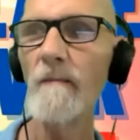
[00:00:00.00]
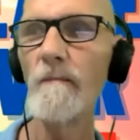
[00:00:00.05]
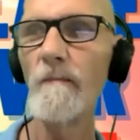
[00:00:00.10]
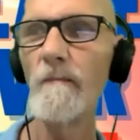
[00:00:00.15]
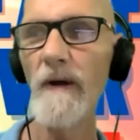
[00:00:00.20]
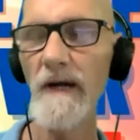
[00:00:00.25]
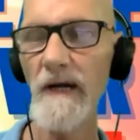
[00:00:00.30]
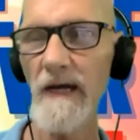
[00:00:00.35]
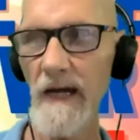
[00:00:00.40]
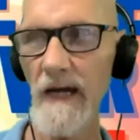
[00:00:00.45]

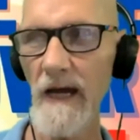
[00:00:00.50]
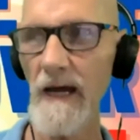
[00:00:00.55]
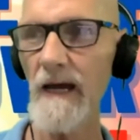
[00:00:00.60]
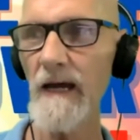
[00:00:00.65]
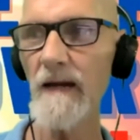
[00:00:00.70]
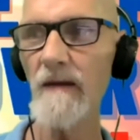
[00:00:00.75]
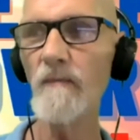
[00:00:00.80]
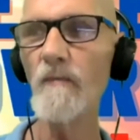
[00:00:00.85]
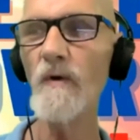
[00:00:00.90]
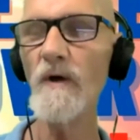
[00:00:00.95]
But
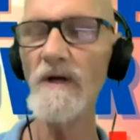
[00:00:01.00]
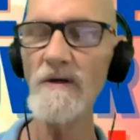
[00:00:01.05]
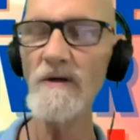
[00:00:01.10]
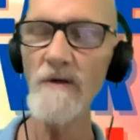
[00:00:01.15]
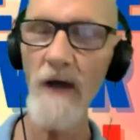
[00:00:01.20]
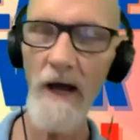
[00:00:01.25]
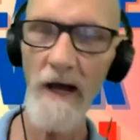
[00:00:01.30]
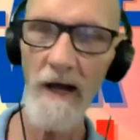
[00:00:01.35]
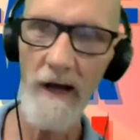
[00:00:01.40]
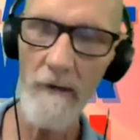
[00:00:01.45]
again, when you
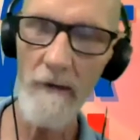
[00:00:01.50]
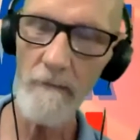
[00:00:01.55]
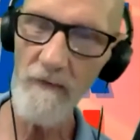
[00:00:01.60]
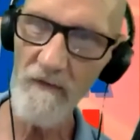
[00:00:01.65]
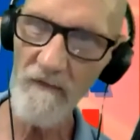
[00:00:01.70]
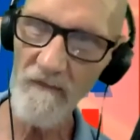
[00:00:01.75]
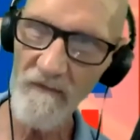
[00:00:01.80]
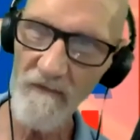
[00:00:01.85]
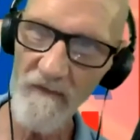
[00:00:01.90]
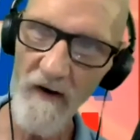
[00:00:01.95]
hang up
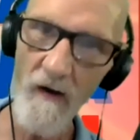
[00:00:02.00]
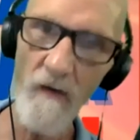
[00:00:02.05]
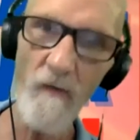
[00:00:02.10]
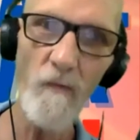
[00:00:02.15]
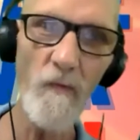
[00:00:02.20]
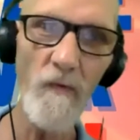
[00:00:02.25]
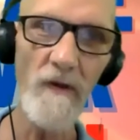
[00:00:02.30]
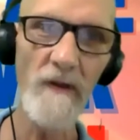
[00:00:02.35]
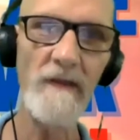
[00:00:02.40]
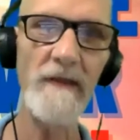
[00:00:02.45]
the
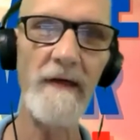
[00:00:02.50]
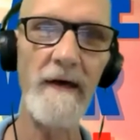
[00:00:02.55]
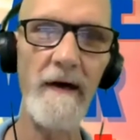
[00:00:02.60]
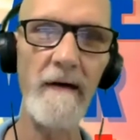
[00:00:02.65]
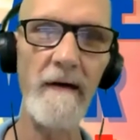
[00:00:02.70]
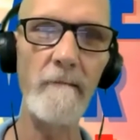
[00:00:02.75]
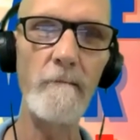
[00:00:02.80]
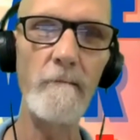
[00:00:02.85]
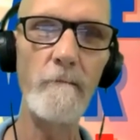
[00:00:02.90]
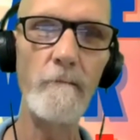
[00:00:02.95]
phone with
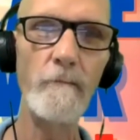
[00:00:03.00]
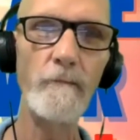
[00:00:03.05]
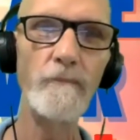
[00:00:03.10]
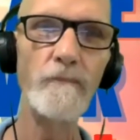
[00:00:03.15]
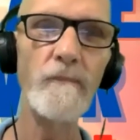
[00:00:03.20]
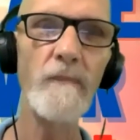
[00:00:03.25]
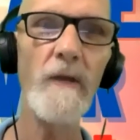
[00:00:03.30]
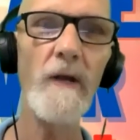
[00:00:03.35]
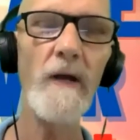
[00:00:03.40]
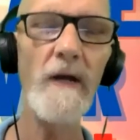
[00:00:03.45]
them,
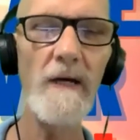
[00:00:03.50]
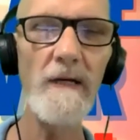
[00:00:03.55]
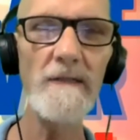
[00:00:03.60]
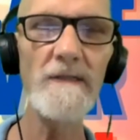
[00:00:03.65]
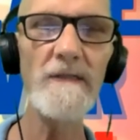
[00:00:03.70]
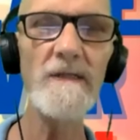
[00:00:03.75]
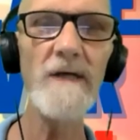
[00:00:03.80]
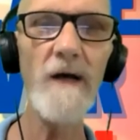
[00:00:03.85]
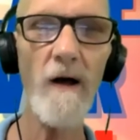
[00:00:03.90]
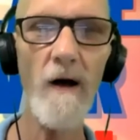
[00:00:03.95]

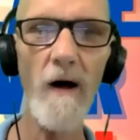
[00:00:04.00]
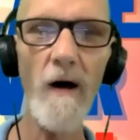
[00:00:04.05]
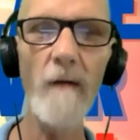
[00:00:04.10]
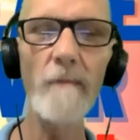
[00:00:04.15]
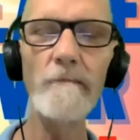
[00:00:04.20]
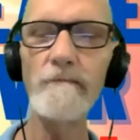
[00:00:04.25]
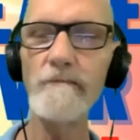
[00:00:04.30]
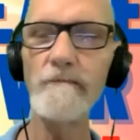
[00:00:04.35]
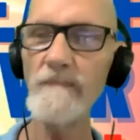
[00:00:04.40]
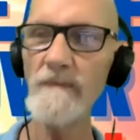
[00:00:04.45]
it's
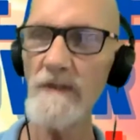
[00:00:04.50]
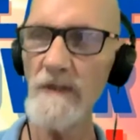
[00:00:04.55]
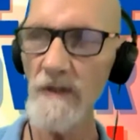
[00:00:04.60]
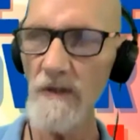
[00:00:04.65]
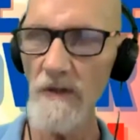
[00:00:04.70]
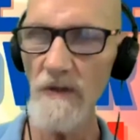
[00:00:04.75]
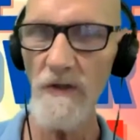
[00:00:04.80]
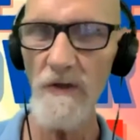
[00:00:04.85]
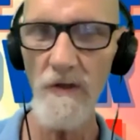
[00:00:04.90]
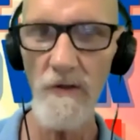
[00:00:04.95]
up to
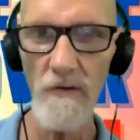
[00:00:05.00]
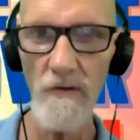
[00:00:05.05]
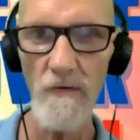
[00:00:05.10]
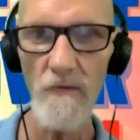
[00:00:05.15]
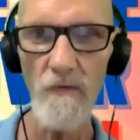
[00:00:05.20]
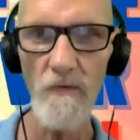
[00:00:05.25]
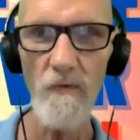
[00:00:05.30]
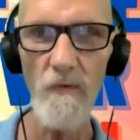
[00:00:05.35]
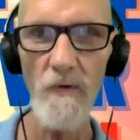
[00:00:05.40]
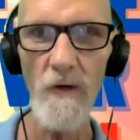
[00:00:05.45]

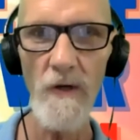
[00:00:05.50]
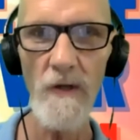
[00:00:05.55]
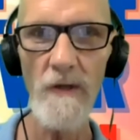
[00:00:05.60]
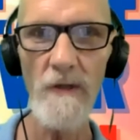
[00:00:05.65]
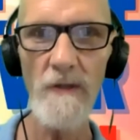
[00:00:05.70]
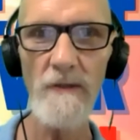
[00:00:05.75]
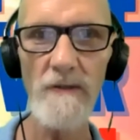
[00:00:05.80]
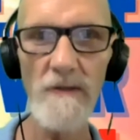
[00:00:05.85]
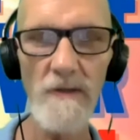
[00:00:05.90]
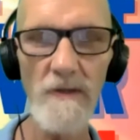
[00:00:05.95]
you
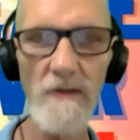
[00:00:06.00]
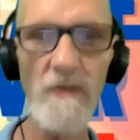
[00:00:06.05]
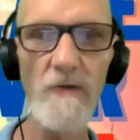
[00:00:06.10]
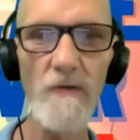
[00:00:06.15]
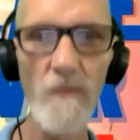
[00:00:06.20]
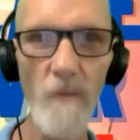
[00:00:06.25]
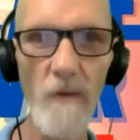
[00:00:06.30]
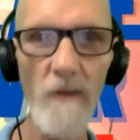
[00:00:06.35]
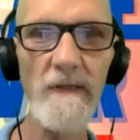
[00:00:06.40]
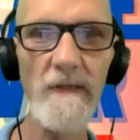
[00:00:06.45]
to
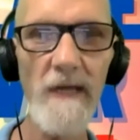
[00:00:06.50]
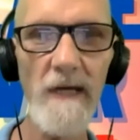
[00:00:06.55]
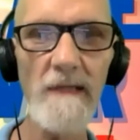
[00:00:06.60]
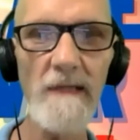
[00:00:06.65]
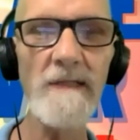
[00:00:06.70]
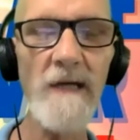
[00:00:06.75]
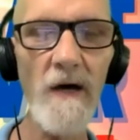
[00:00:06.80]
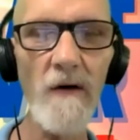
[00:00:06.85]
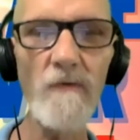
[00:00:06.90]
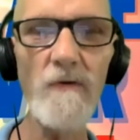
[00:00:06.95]
do what they
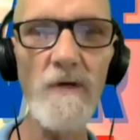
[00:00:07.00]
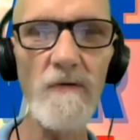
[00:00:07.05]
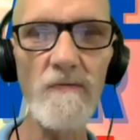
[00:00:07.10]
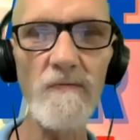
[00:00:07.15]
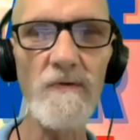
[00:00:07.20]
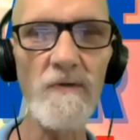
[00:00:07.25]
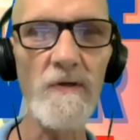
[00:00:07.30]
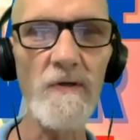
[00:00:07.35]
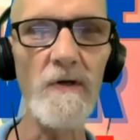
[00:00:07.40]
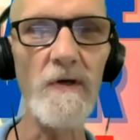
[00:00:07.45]
tell you
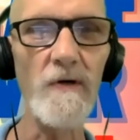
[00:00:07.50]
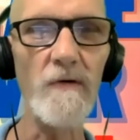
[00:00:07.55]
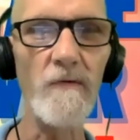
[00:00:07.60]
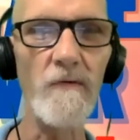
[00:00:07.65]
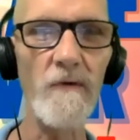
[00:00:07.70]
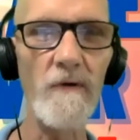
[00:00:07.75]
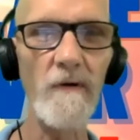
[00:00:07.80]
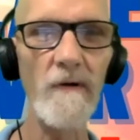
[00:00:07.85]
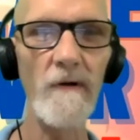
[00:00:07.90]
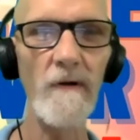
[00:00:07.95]
to do.
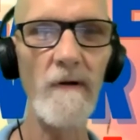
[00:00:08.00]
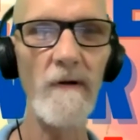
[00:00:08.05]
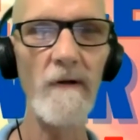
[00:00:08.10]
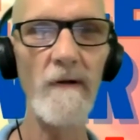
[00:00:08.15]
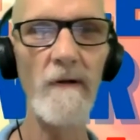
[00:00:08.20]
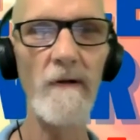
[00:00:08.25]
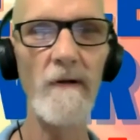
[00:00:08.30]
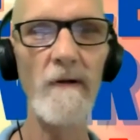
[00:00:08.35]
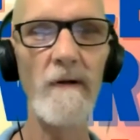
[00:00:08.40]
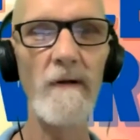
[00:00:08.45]
Right.
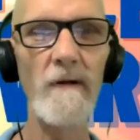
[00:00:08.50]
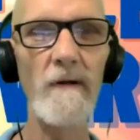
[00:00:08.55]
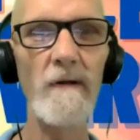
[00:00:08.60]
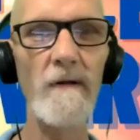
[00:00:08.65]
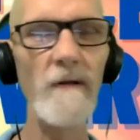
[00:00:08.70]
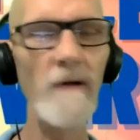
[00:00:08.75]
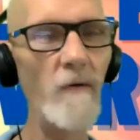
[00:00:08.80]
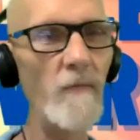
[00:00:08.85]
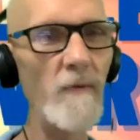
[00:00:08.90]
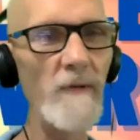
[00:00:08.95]

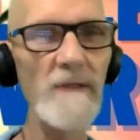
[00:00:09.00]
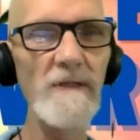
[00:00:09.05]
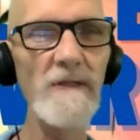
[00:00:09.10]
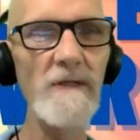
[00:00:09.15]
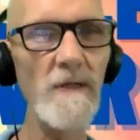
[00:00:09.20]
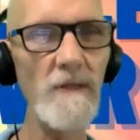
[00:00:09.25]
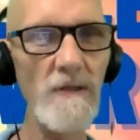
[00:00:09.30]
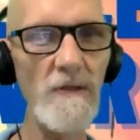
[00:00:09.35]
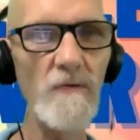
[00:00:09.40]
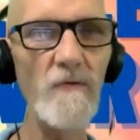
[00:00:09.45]
Nobody's
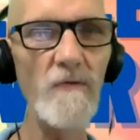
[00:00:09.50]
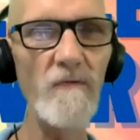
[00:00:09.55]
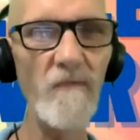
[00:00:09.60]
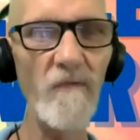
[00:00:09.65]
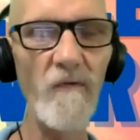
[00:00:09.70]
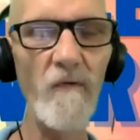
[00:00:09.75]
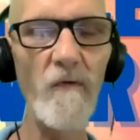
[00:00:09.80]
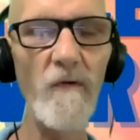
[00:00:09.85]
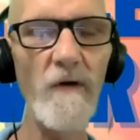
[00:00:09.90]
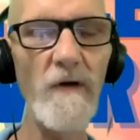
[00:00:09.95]
going to do it
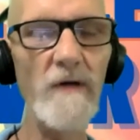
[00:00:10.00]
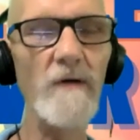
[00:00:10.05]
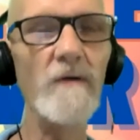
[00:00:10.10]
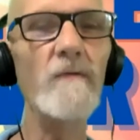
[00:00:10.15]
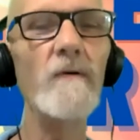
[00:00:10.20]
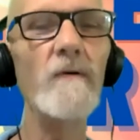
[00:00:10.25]
for you.